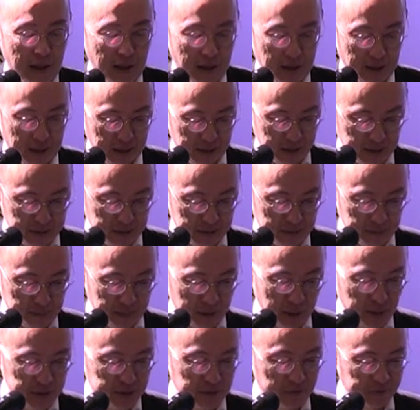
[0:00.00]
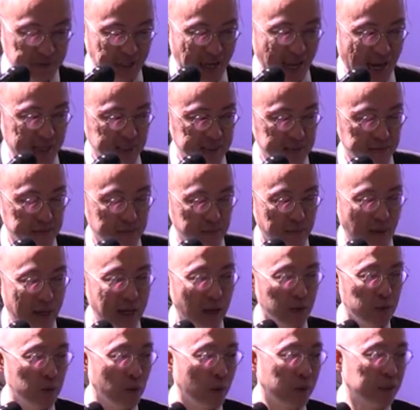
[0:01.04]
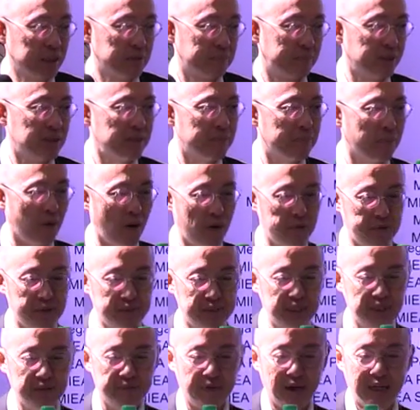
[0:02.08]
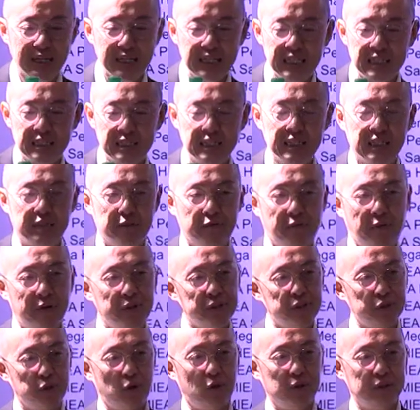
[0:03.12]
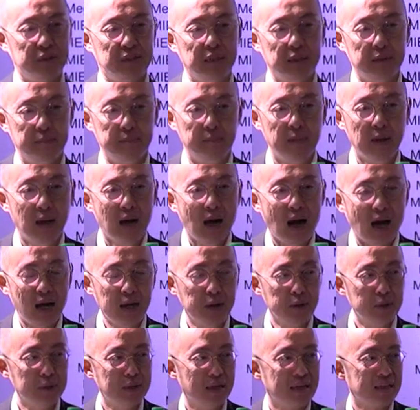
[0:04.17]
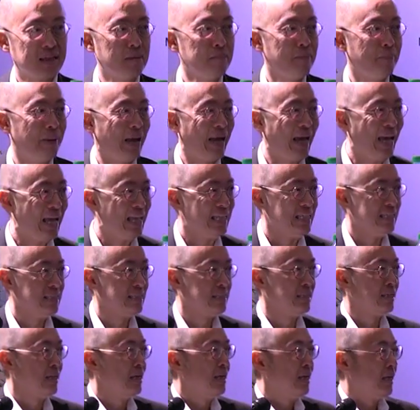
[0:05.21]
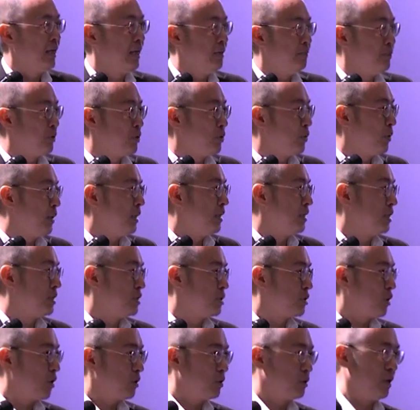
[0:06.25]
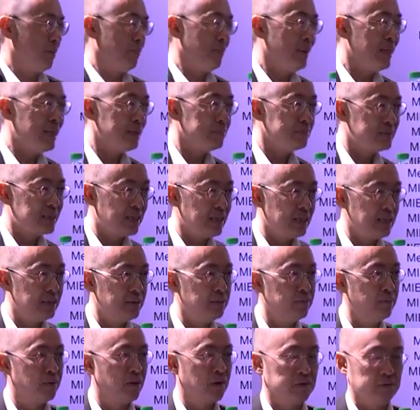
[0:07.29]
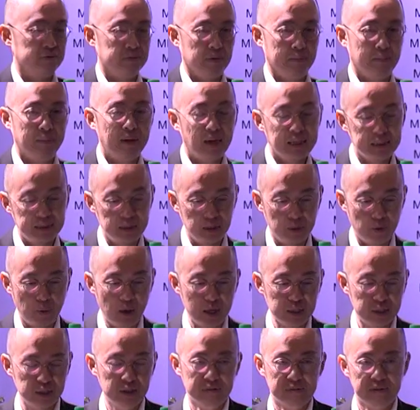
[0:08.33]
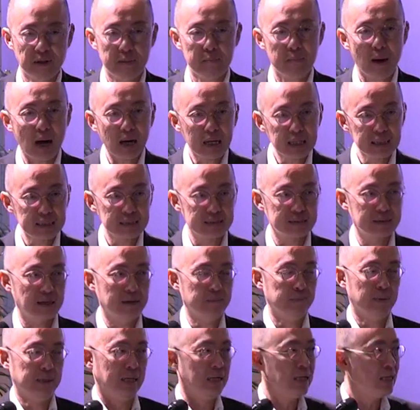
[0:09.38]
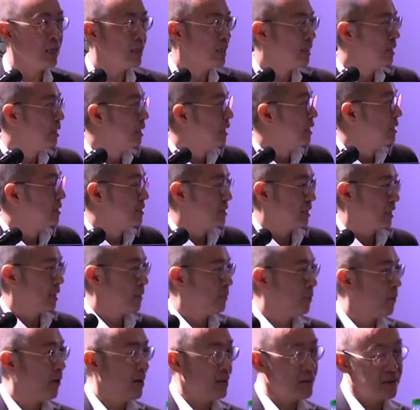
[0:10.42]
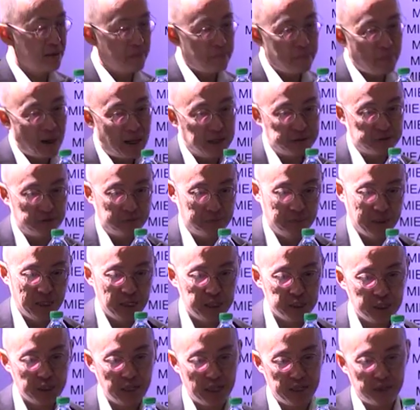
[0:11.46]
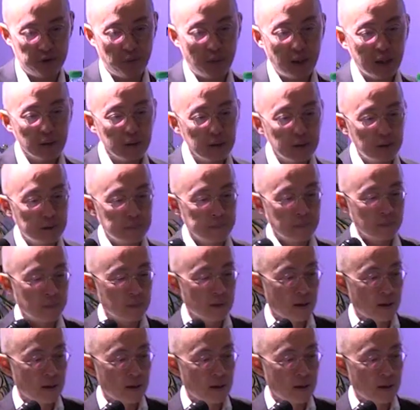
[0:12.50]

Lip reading: And because of that, my outlook is pretty positive, at least in the very short term. I know there are some pains in between the short and medium term, the supply situation in some markets like Manila, Singapore, and some parts of Malaysia as well.